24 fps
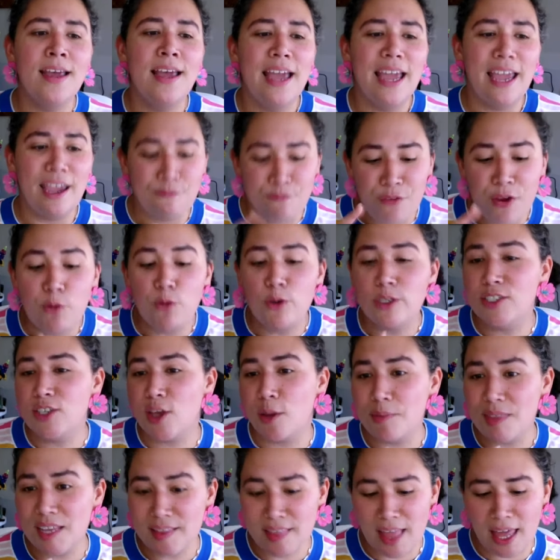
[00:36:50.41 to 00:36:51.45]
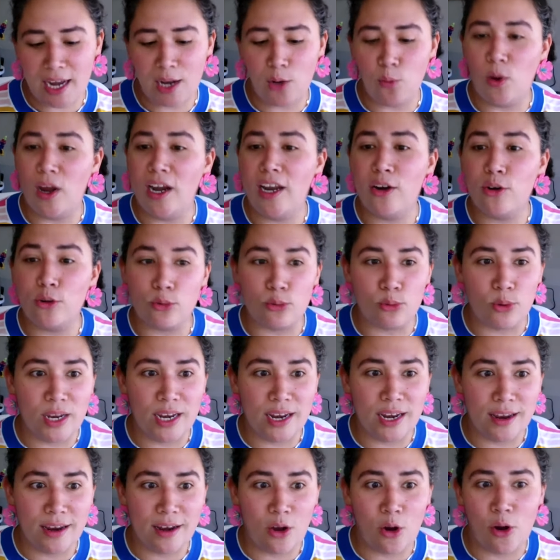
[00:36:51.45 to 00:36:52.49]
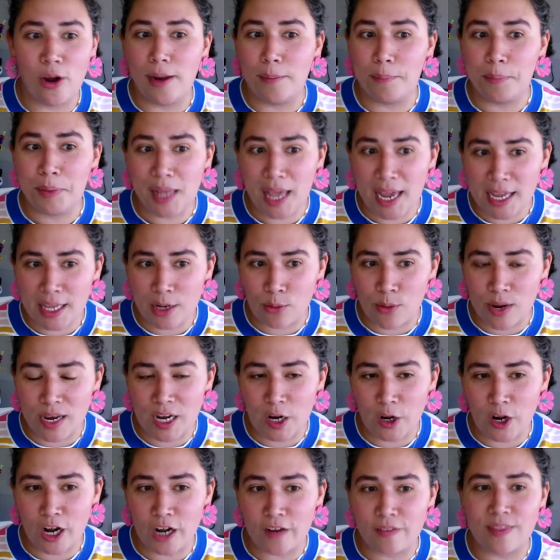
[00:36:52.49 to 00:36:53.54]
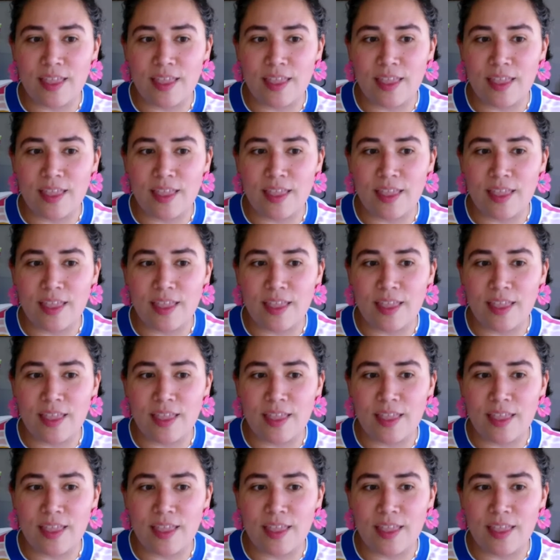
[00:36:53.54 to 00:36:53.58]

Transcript: If it was something that I wanted to read it on a plate reader,